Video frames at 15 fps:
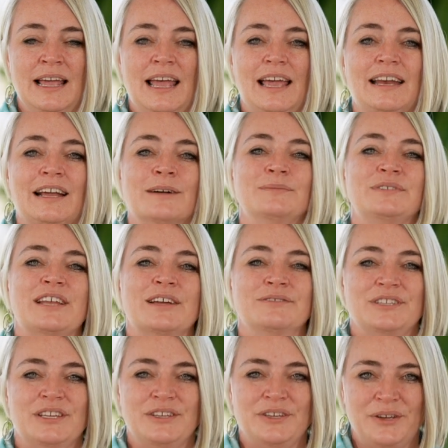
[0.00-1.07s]
It comes down
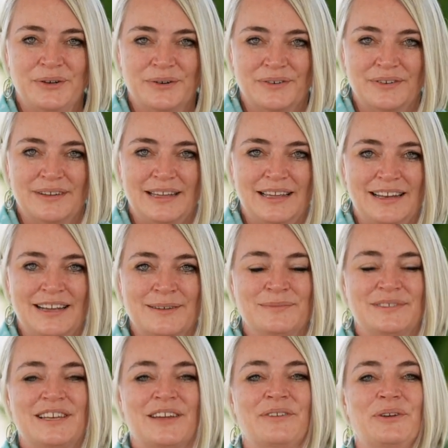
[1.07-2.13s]
to you. It
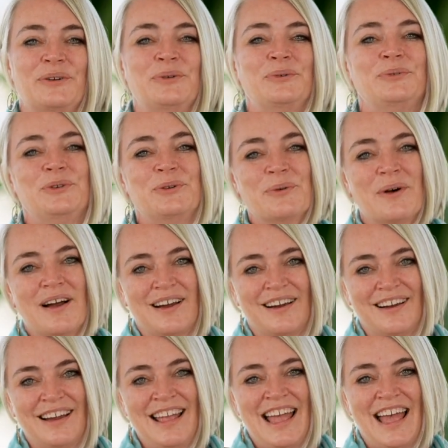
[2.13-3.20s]
comes down to who you
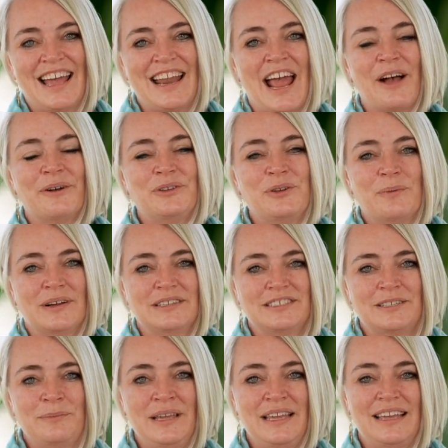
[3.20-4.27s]
are and how you want
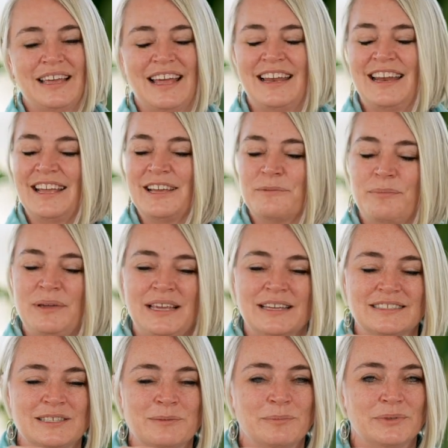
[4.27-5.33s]
to be. And it can be a
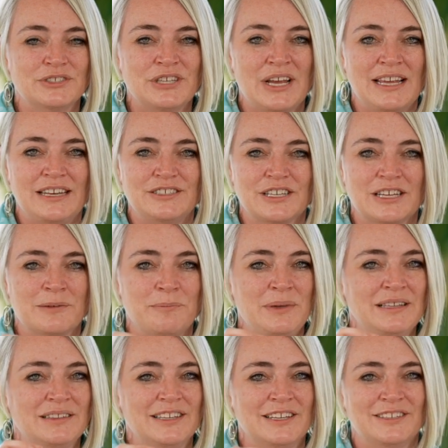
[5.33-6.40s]
simple change. It can
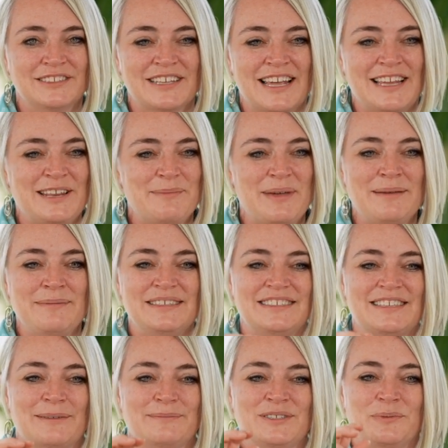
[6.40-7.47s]
be little tiny baby
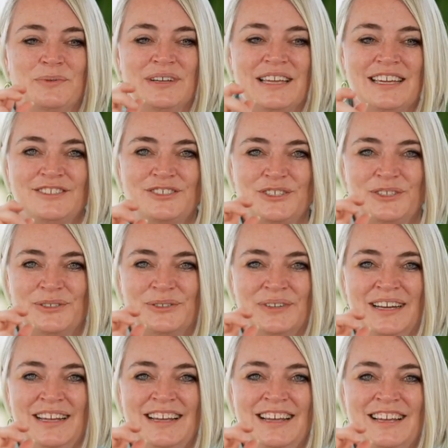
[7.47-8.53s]
steps that will get you
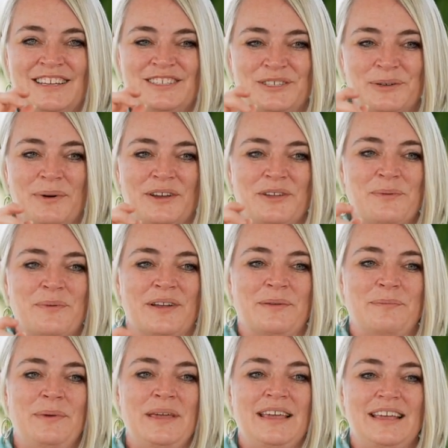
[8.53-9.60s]
to where you want to
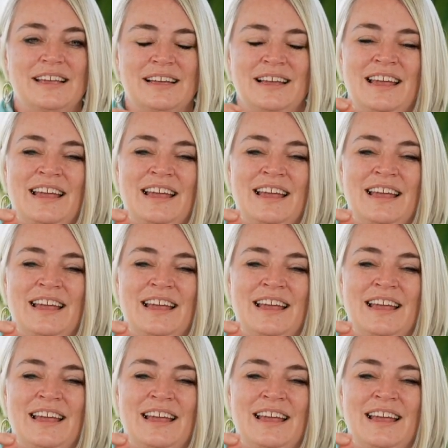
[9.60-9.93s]
be.